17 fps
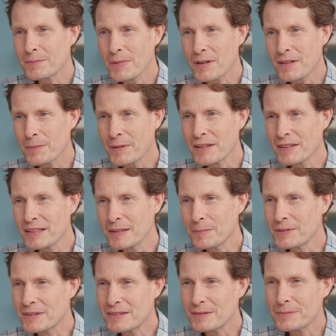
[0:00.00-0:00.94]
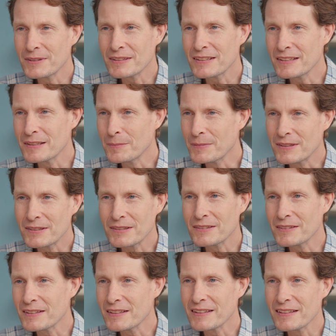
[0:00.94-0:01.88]
Marubeni, Mitsubishi,
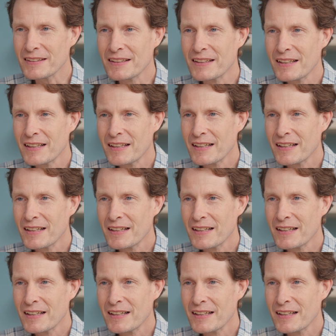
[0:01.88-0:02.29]
Mitsui,